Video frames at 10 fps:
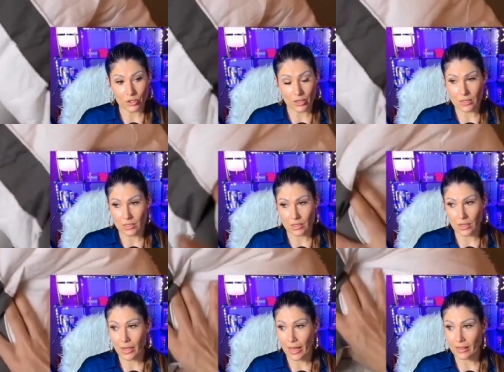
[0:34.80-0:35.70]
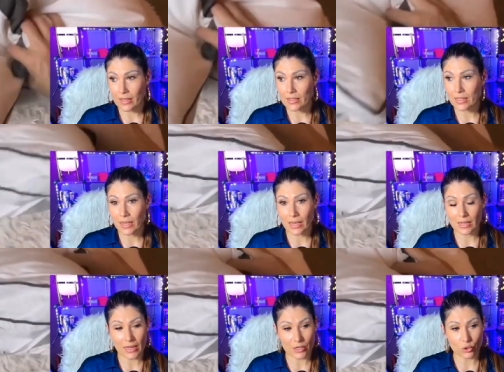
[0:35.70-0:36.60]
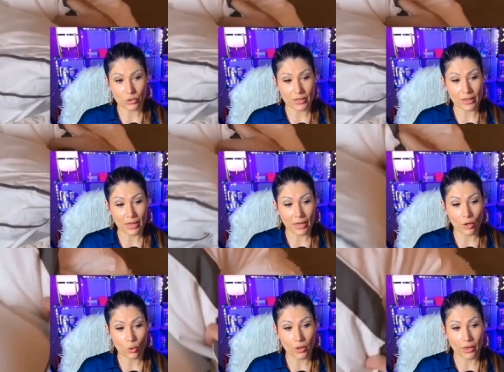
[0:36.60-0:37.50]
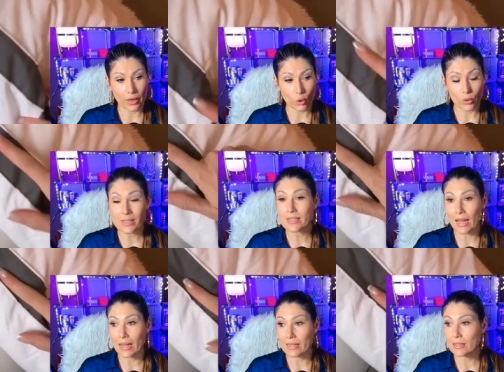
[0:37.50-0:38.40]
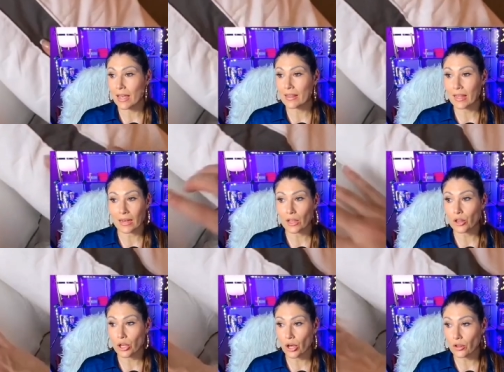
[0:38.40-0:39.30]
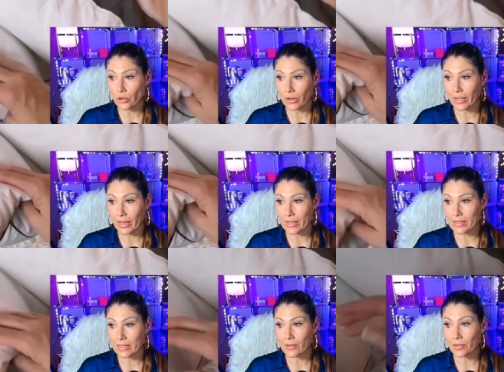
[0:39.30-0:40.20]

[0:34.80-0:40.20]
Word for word: as you can see, and this is actually the uh, queen size. And then the other is